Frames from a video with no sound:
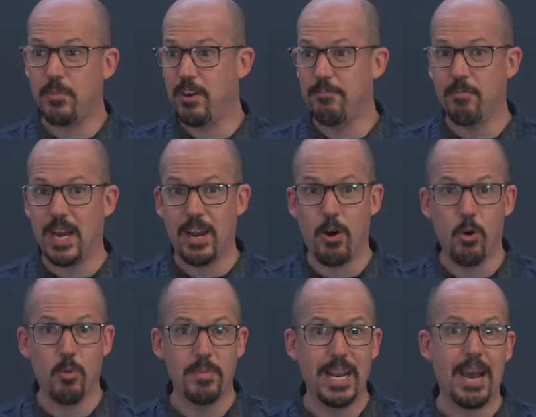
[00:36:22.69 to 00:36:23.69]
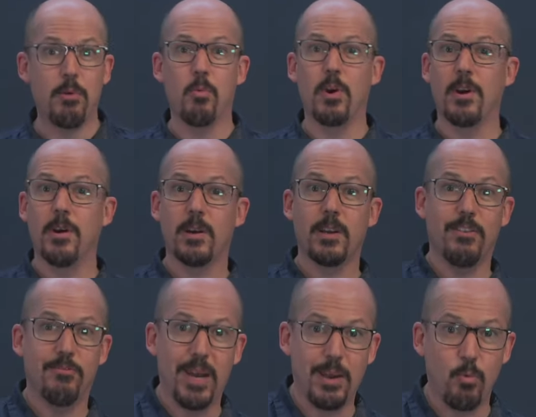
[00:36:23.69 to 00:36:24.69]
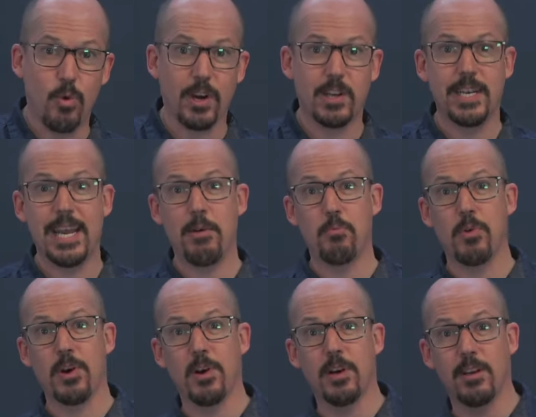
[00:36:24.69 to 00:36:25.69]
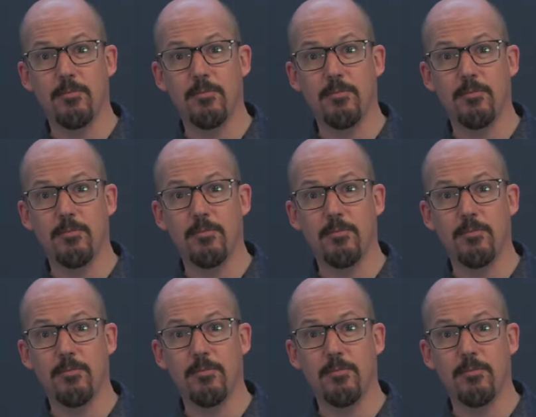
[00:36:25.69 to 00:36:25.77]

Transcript: of my home network, of my work network,